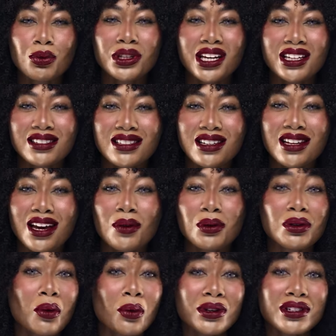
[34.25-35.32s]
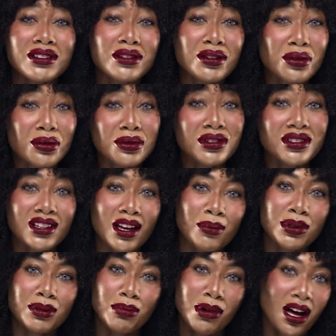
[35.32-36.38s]
what I did, I was always two
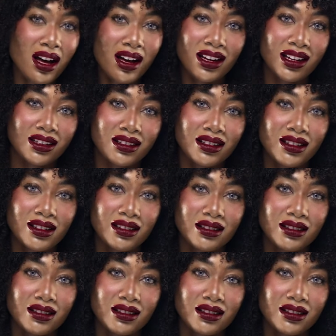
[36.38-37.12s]
steps behind.